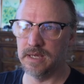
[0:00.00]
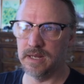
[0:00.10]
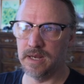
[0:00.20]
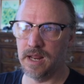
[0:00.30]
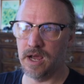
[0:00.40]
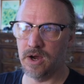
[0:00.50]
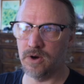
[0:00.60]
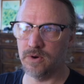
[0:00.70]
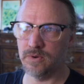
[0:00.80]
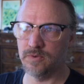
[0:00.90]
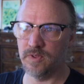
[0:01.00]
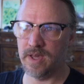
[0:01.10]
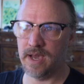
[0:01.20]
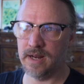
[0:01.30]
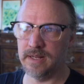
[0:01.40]
And now
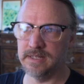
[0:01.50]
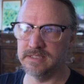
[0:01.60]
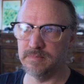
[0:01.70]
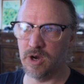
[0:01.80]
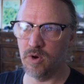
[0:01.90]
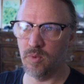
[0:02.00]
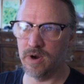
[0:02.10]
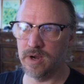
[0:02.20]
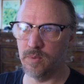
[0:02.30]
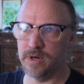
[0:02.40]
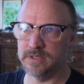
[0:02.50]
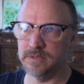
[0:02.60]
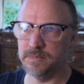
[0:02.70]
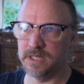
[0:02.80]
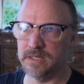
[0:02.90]
that is about where I want it
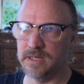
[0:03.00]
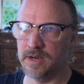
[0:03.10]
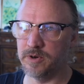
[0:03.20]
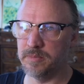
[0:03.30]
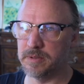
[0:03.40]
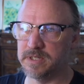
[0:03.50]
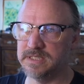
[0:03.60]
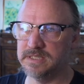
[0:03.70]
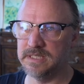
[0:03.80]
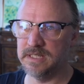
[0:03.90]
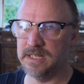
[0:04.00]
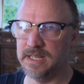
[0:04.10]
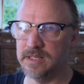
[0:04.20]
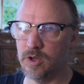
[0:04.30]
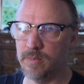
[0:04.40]
to be. I want to be able to see
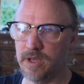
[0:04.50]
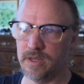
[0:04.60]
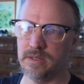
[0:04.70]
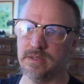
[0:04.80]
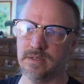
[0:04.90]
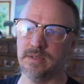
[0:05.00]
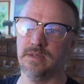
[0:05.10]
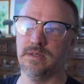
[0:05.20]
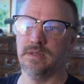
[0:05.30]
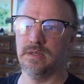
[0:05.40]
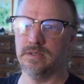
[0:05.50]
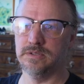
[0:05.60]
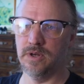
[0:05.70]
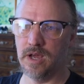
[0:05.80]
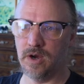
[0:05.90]
Hilo Bay.
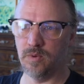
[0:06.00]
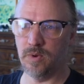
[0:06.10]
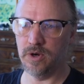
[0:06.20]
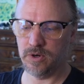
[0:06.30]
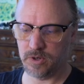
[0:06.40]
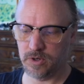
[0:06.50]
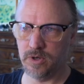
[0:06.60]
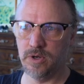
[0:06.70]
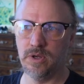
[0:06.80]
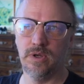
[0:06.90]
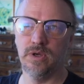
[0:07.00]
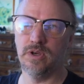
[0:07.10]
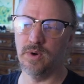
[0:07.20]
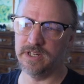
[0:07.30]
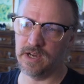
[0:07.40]
So now we're
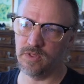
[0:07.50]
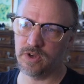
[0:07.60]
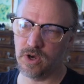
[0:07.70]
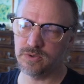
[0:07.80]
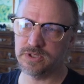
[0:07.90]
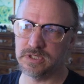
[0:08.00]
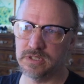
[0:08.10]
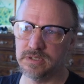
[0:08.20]
going down the coast.